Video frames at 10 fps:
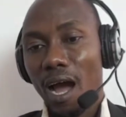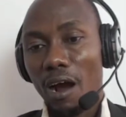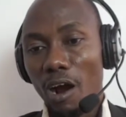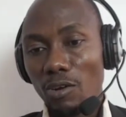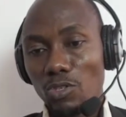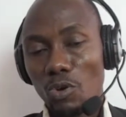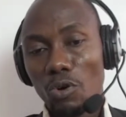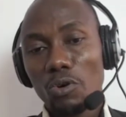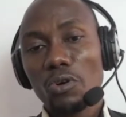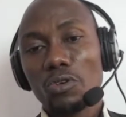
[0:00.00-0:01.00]

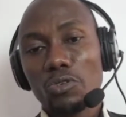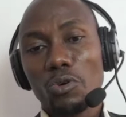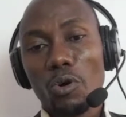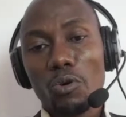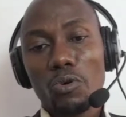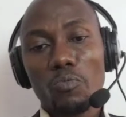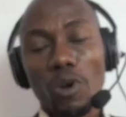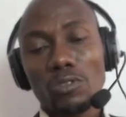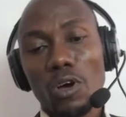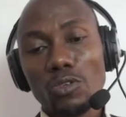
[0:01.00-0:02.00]
Also, you
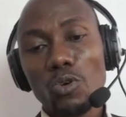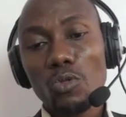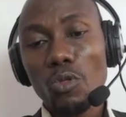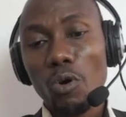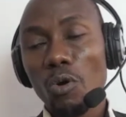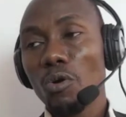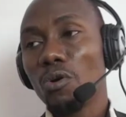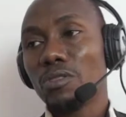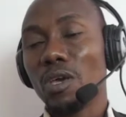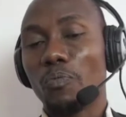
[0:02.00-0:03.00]
must also know
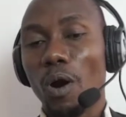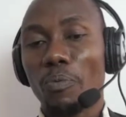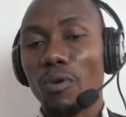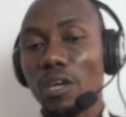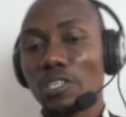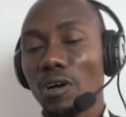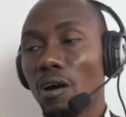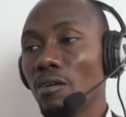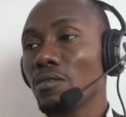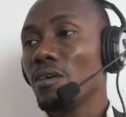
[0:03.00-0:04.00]
the
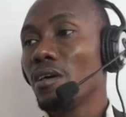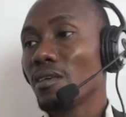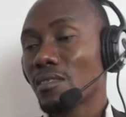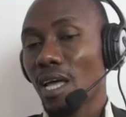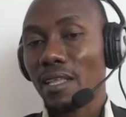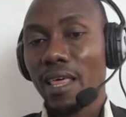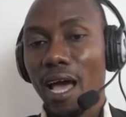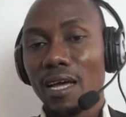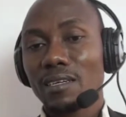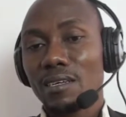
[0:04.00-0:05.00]
population
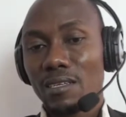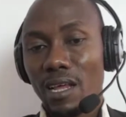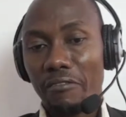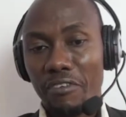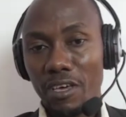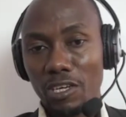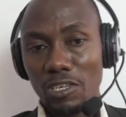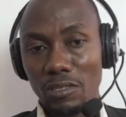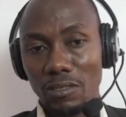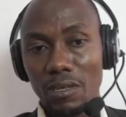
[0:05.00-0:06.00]
standard
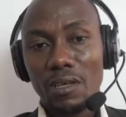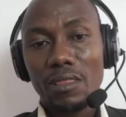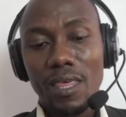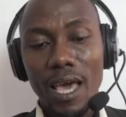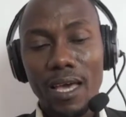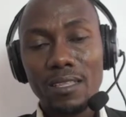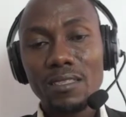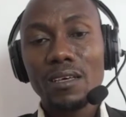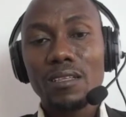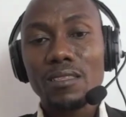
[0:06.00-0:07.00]
deviation. Then
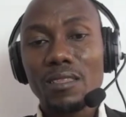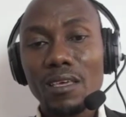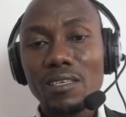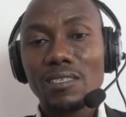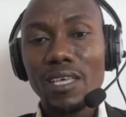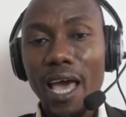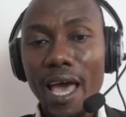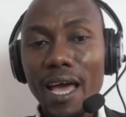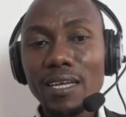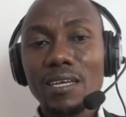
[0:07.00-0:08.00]
the
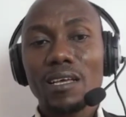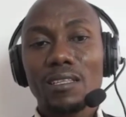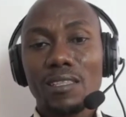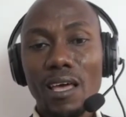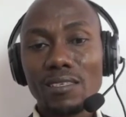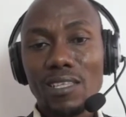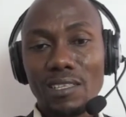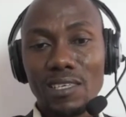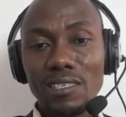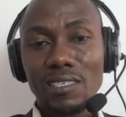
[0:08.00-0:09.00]
Z test
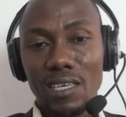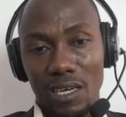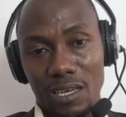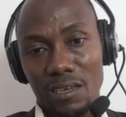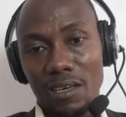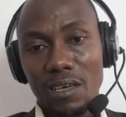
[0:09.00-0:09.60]
statistic